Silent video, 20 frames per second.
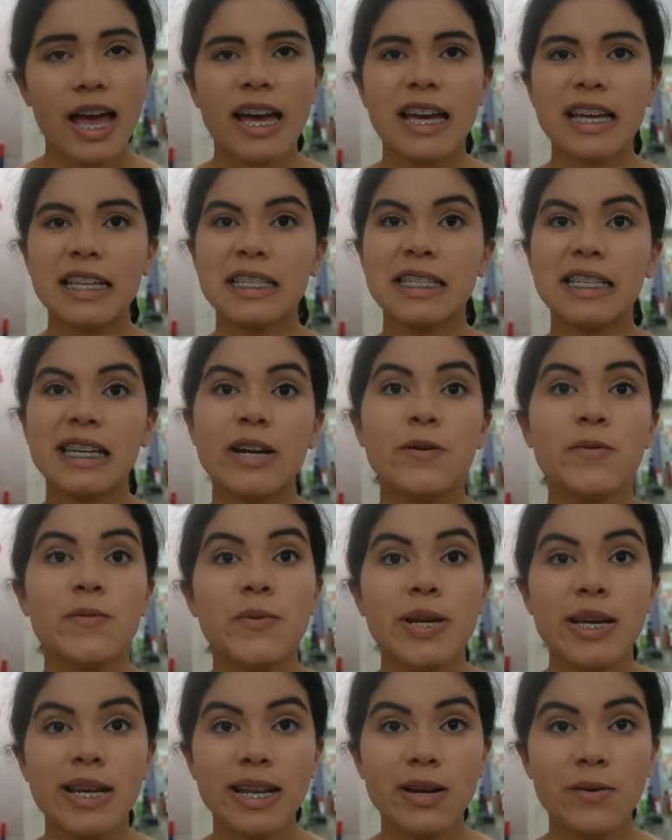it's
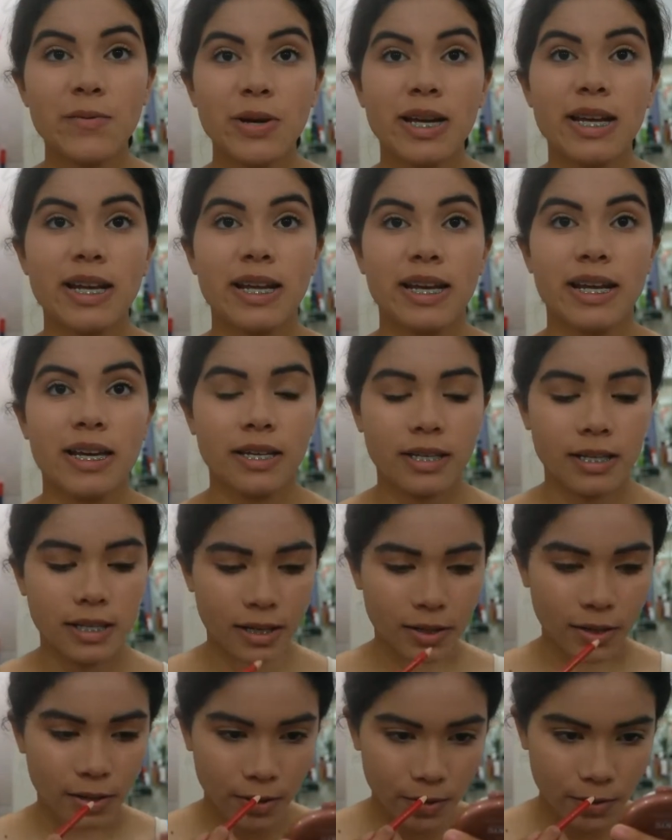really, really easy
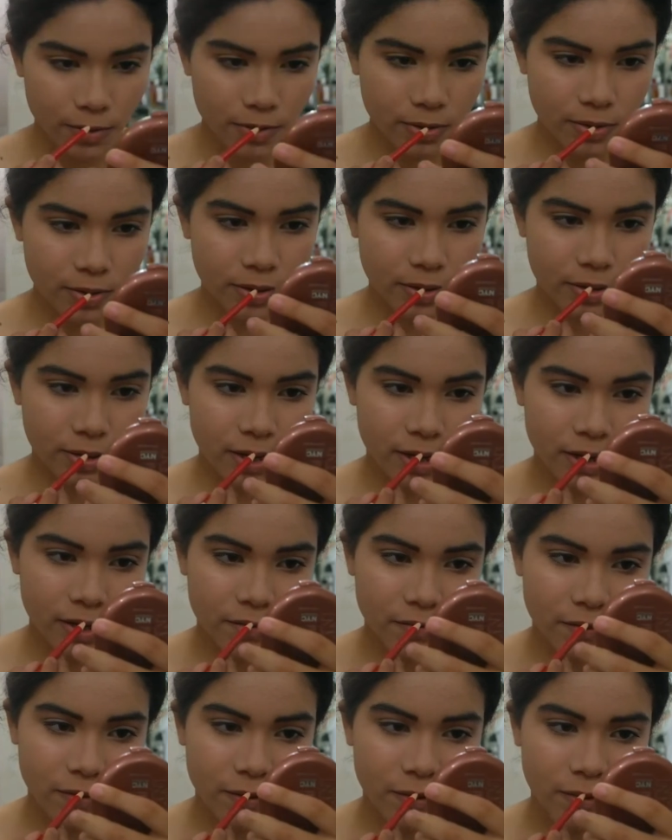to do. You just
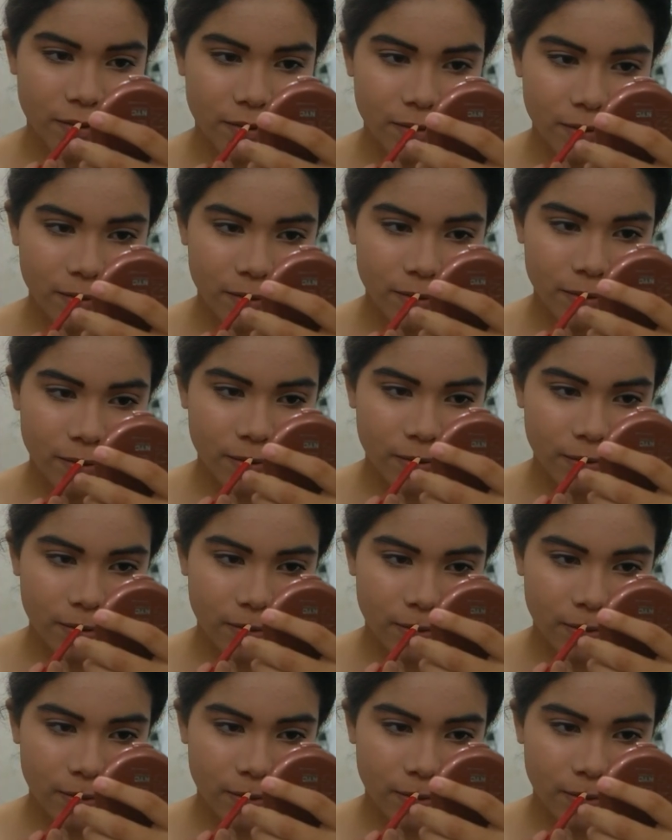have to